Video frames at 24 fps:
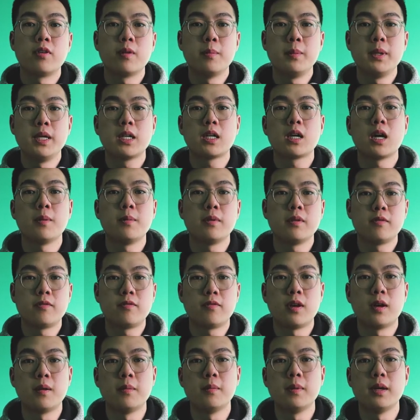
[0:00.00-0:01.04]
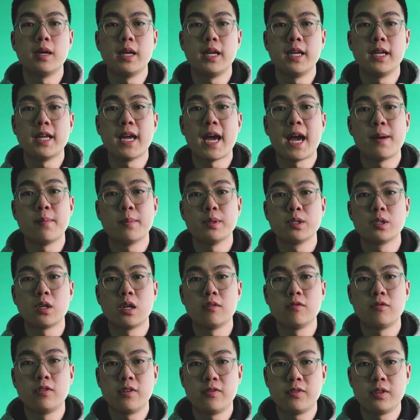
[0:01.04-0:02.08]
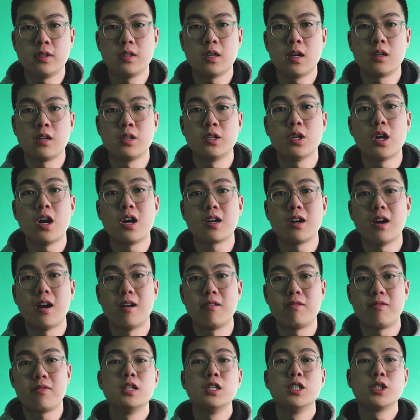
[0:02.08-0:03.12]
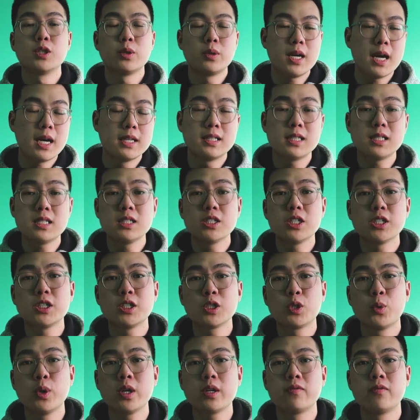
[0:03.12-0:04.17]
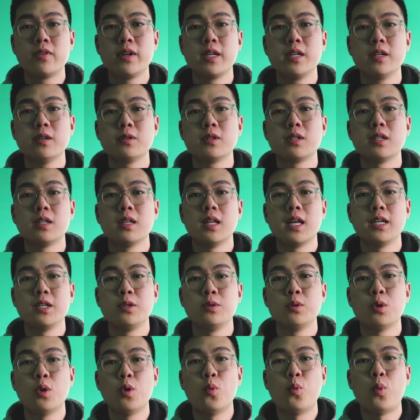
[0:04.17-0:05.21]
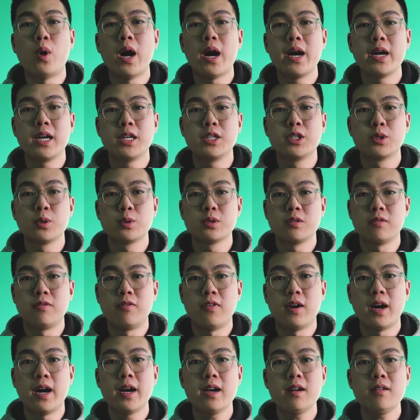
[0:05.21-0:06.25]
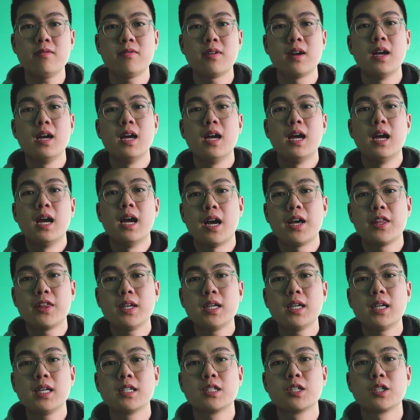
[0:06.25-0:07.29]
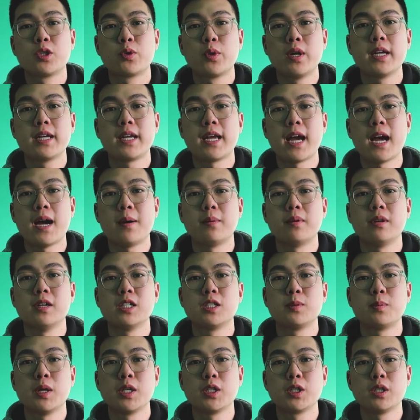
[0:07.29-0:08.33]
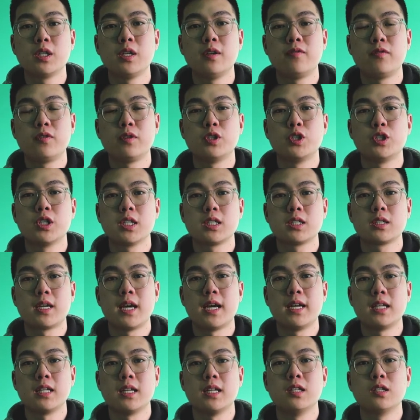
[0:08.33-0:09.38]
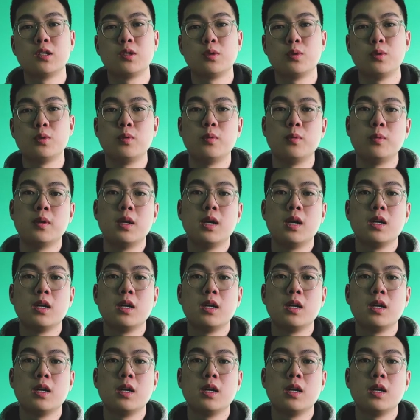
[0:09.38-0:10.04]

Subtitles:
from me coming from a Amazon $50 knockoff. So yeah, this is just a quick video to let you know why I chose the 5. I think it's a great camera, especially if you're just getting into